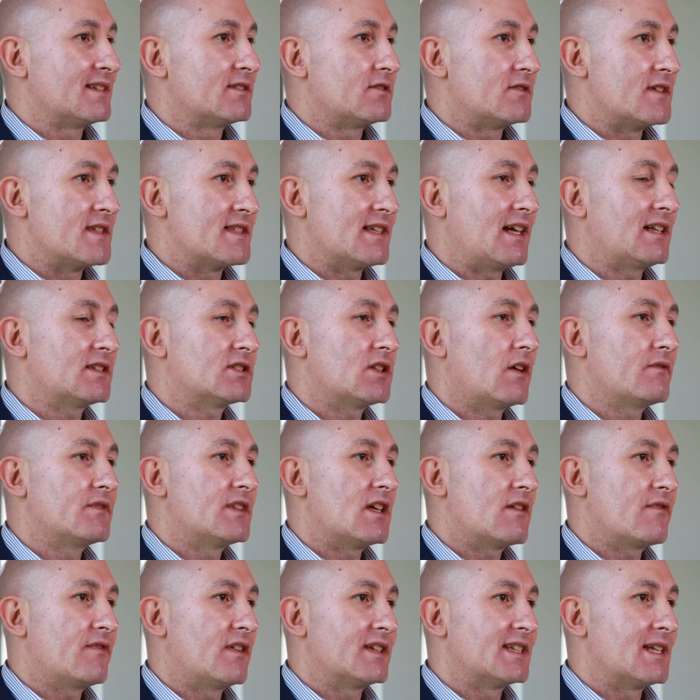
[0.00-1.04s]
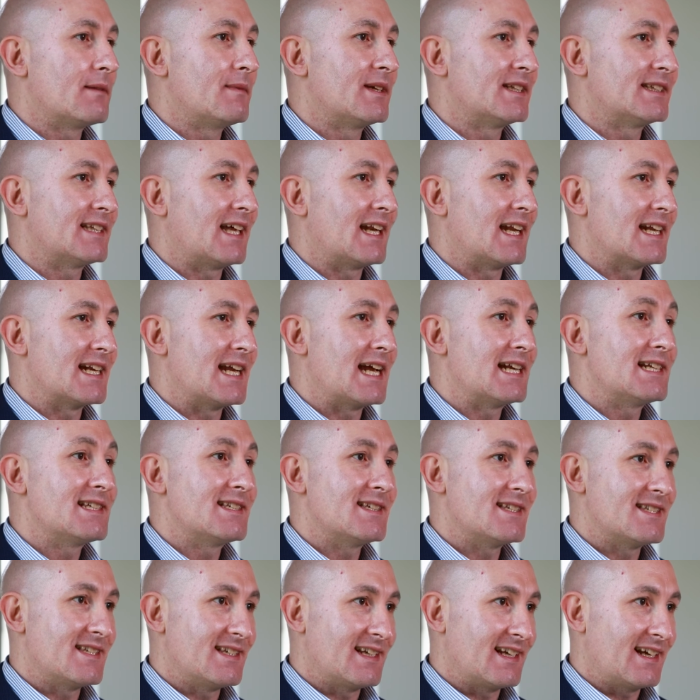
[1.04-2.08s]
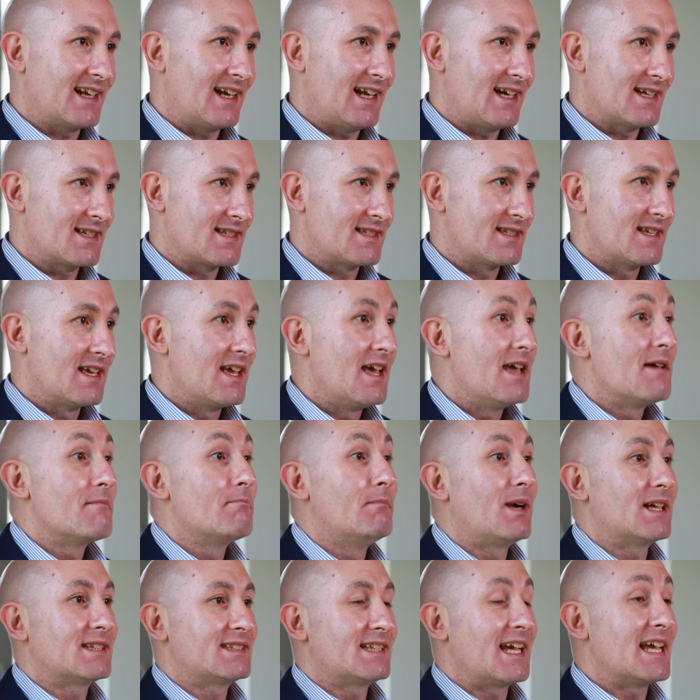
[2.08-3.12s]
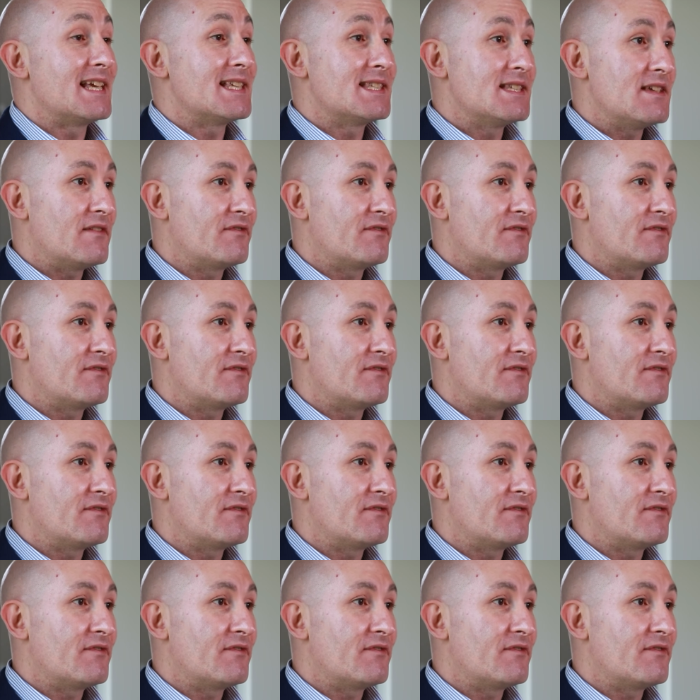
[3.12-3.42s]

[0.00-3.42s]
the result of their fundamental analysis in class, but as